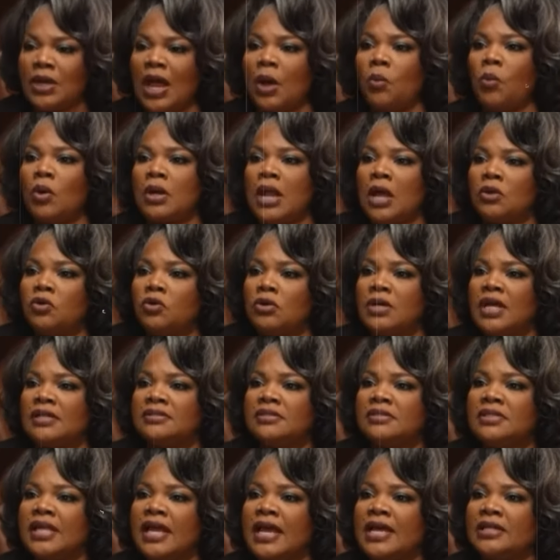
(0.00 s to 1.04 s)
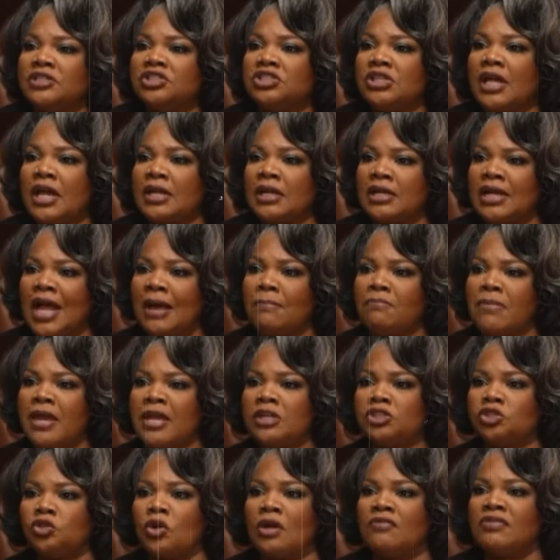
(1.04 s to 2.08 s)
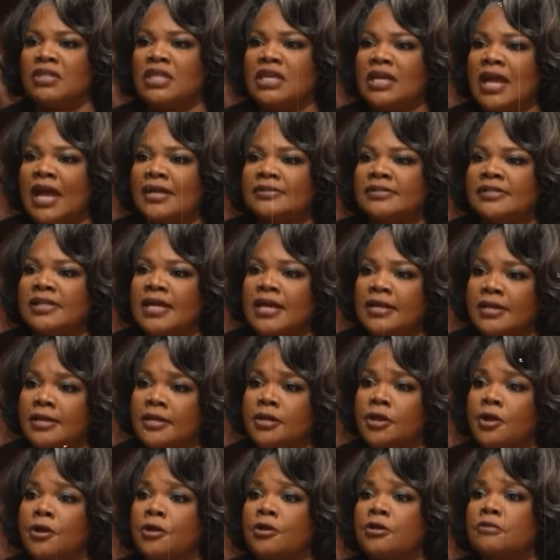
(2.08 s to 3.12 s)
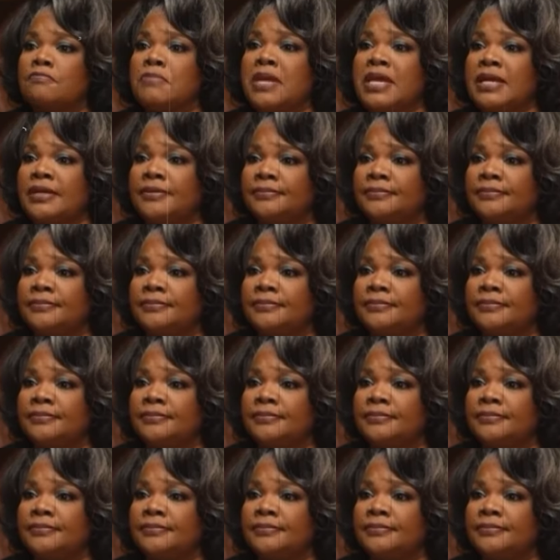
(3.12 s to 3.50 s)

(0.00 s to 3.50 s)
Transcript: When I went out on that stage, Shannon, I made sure everything I said, he heard